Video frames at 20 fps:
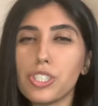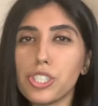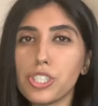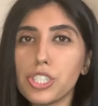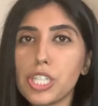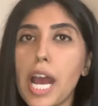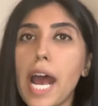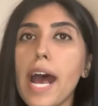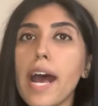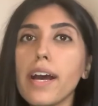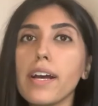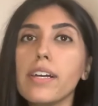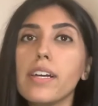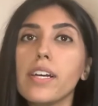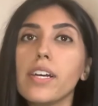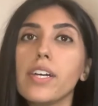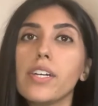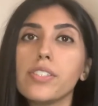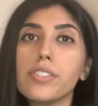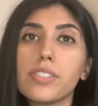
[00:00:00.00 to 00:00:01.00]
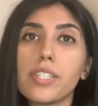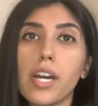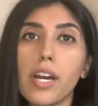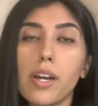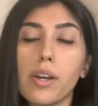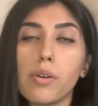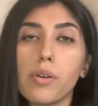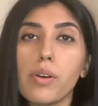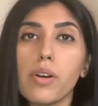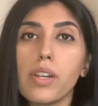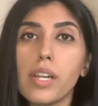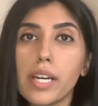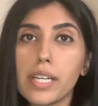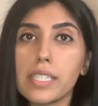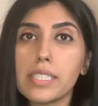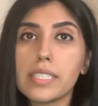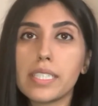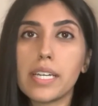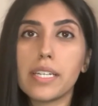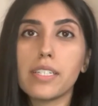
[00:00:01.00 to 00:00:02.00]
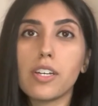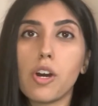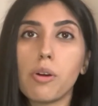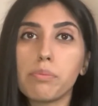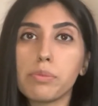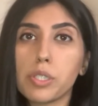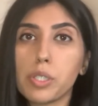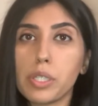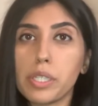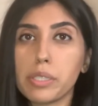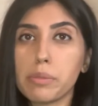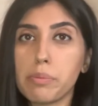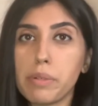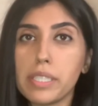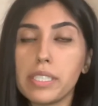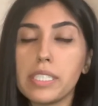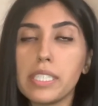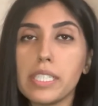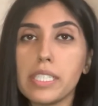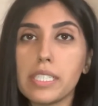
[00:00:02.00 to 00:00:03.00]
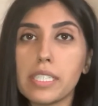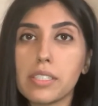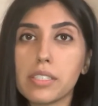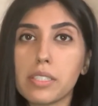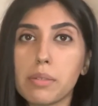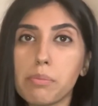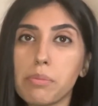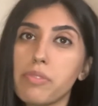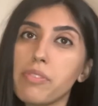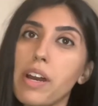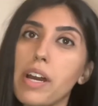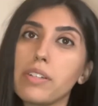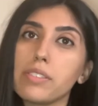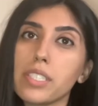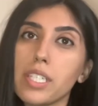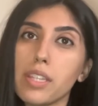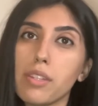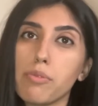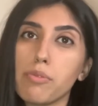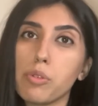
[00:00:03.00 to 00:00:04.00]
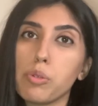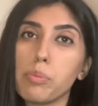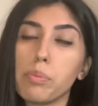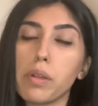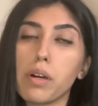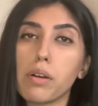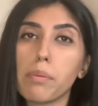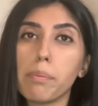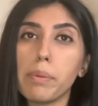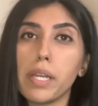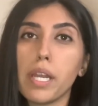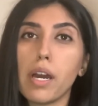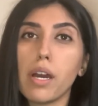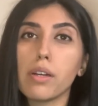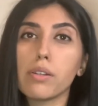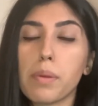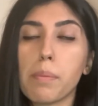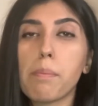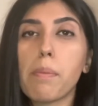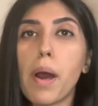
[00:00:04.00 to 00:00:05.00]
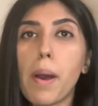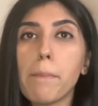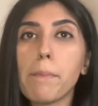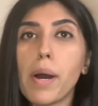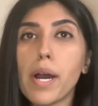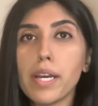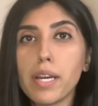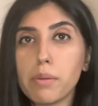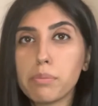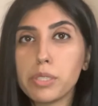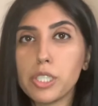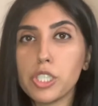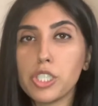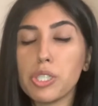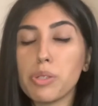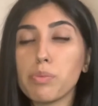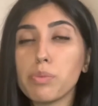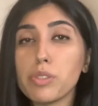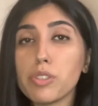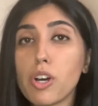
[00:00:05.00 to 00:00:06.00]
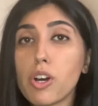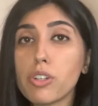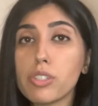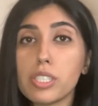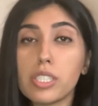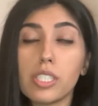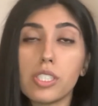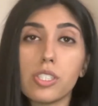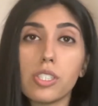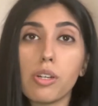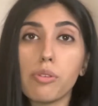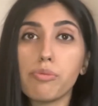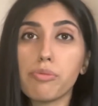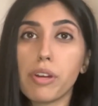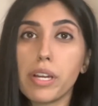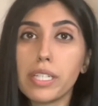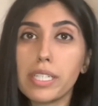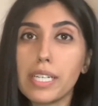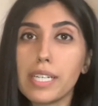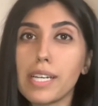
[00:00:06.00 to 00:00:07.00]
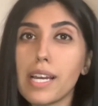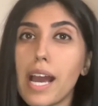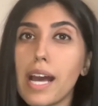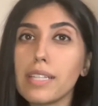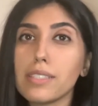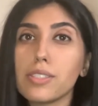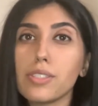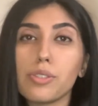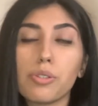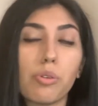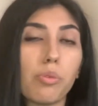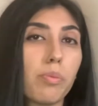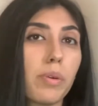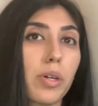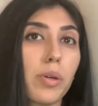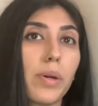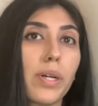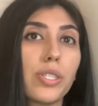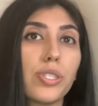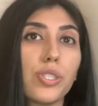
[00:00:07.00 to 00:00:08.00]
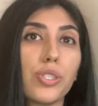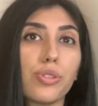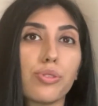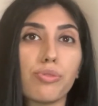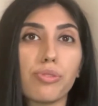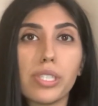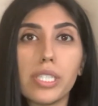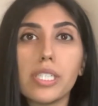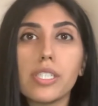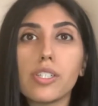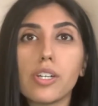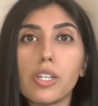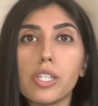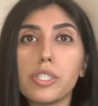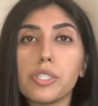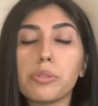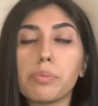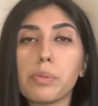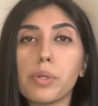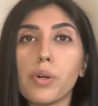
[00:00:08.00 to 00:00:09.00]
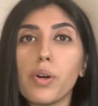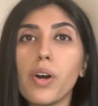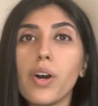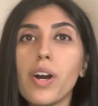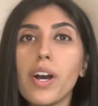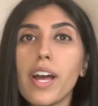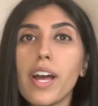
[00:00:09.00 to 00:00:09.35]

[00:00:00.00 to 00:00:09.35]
chat. So like I said, Optical Express details can be found in the full blog below, but my optician was honestly so friendly, answered all my questions, really knowledgeable,